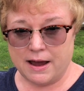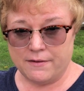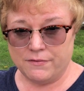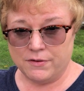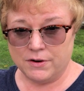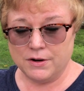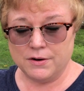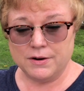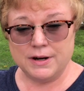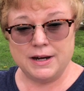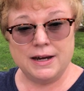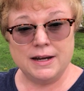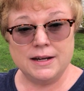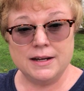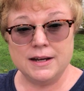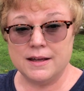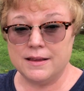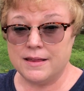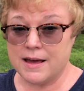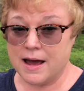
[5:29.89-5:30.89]

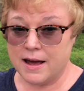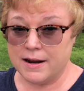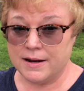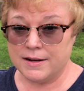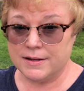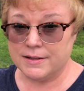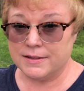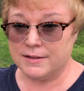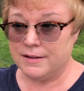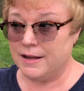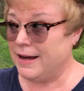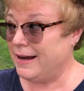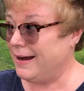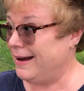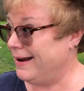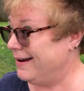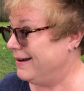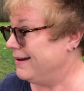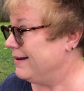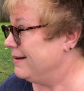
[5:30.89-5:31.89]
evergreen, that is
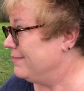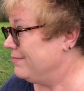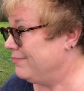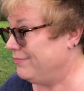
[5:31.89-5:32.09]
like